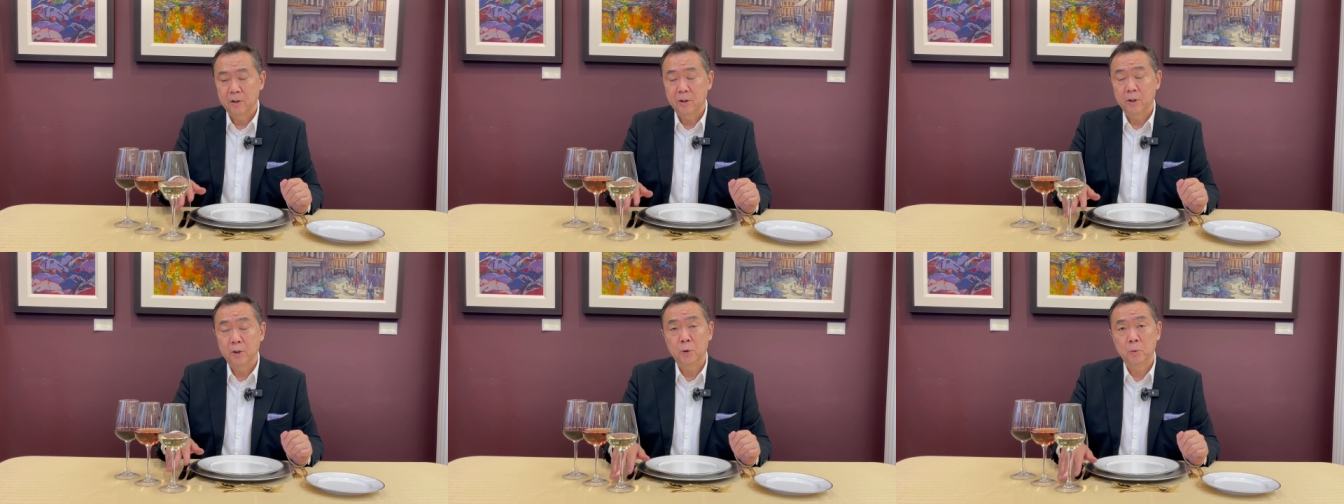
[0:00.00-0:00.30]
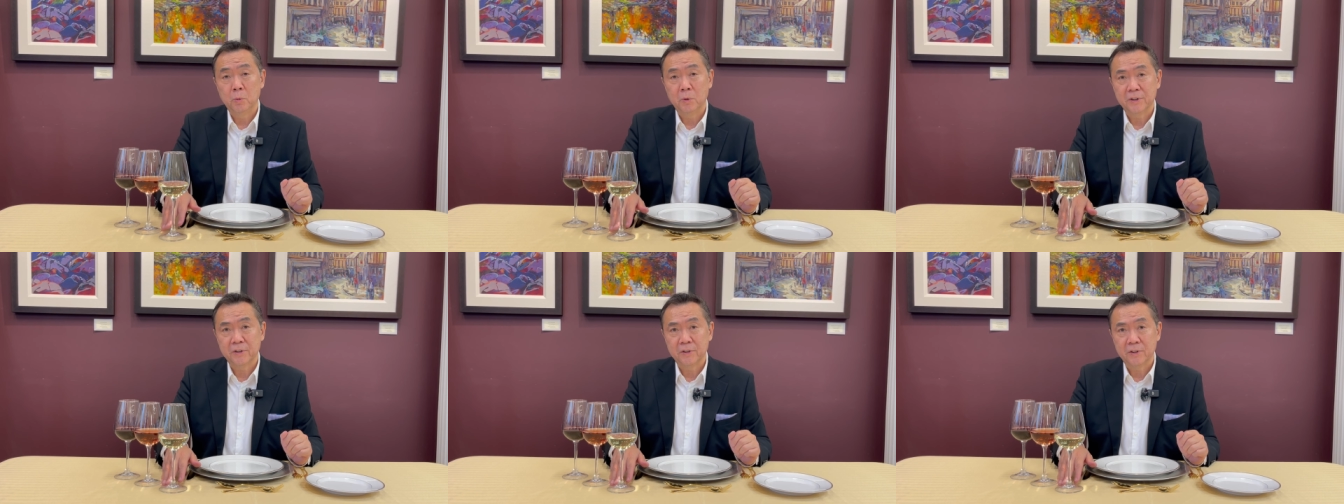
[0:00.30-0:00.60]
you
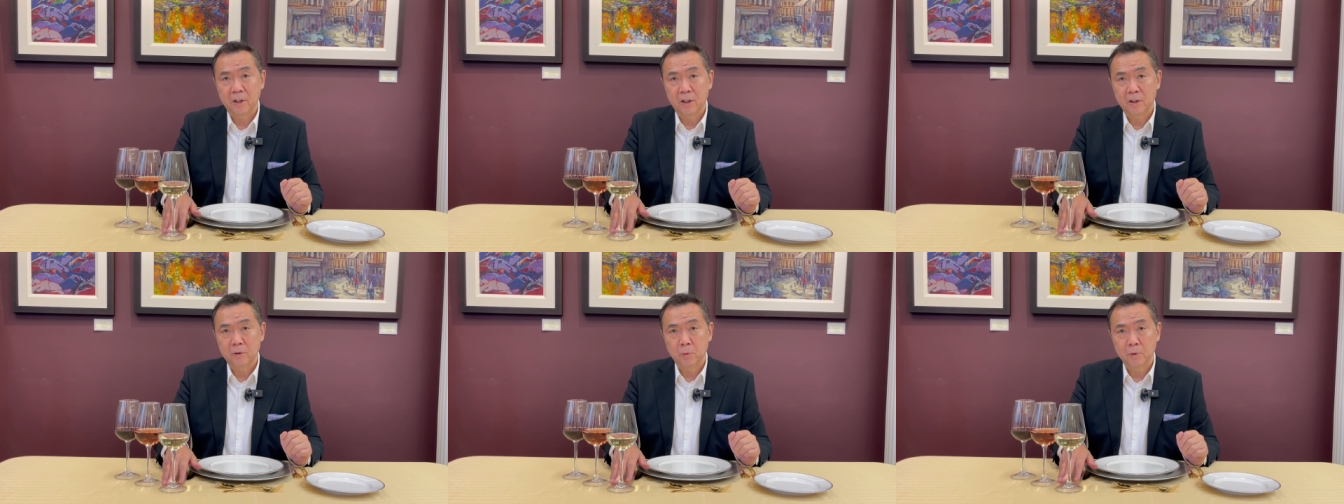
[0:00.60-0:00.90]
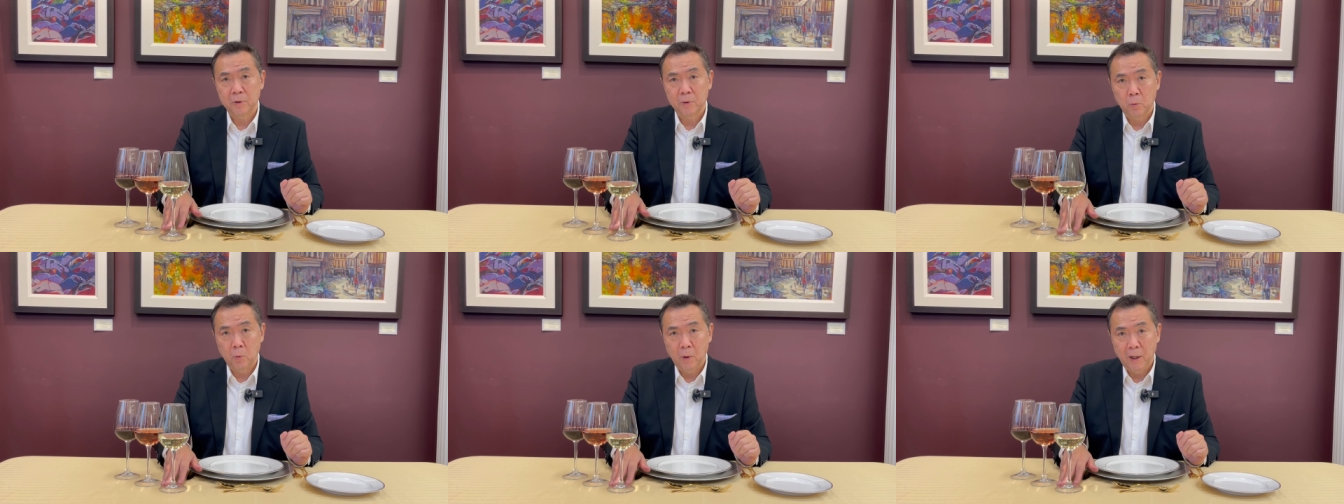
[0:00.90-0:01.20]
would start
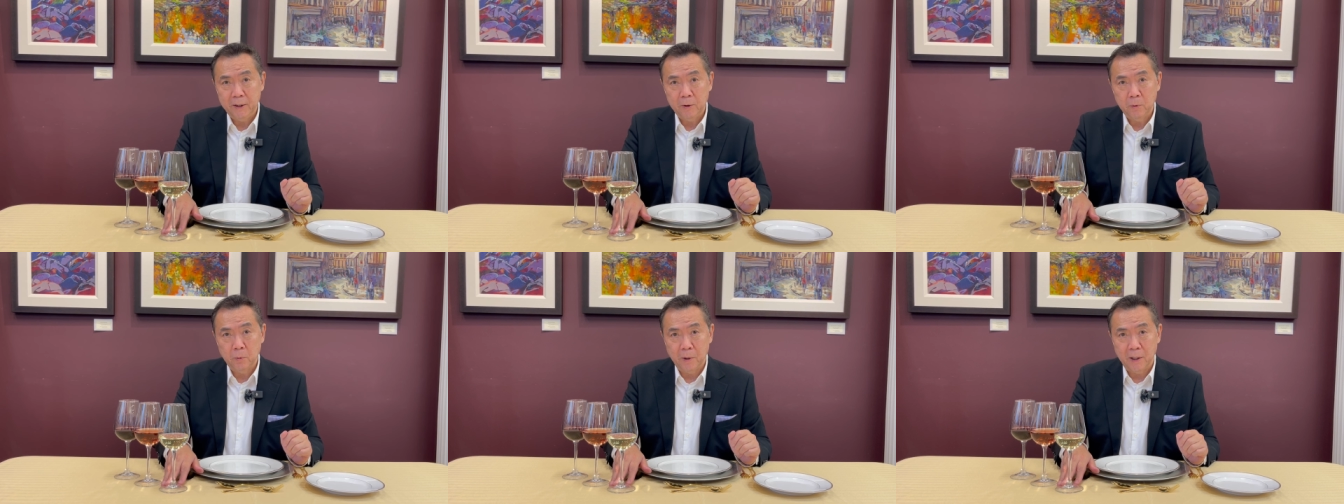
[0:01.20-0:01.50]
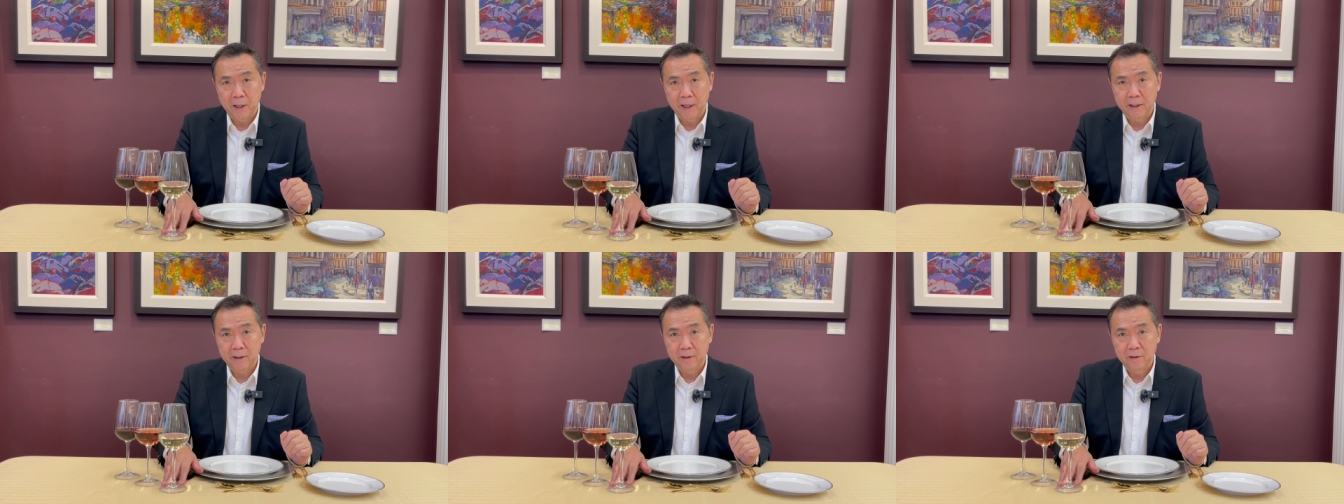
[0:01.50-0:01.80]
with white
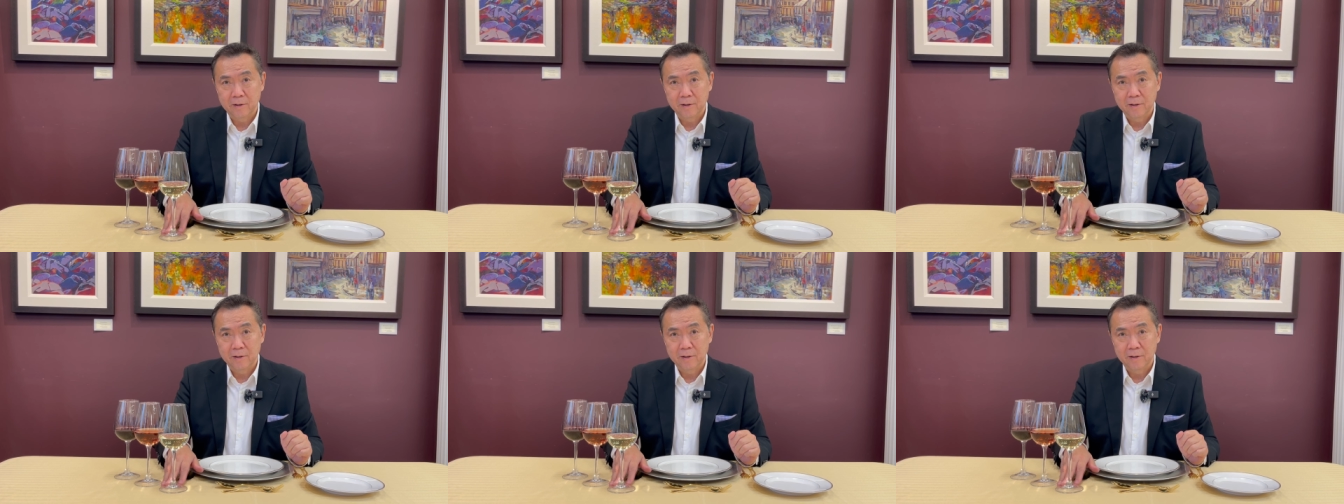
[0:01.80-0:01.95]
wine,